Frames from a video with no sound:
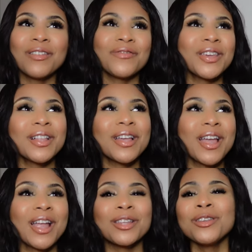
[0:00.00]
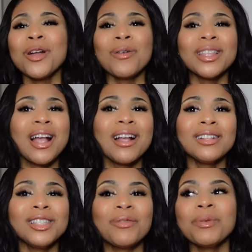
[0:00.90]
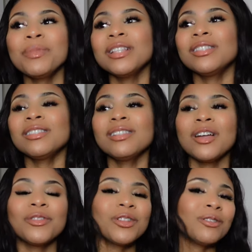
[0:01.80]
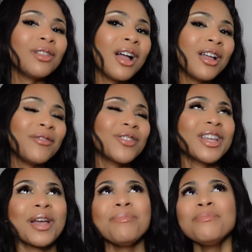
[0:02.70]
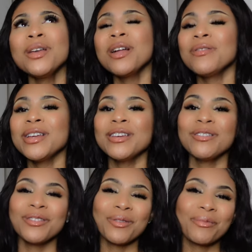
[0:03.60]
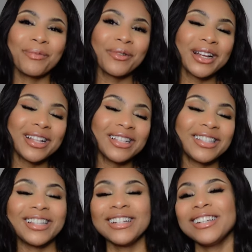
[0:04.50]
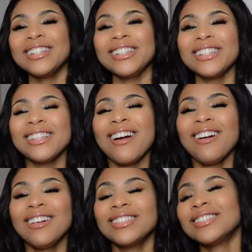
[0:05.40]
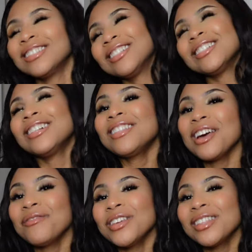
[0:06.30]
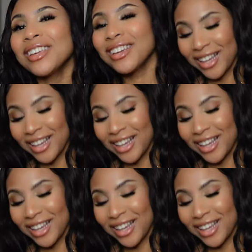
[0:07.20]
feeling. And you know, at the end, someone meets the love of their life, or they get married, or they're prince. And it's just, ah. Oh, feeling.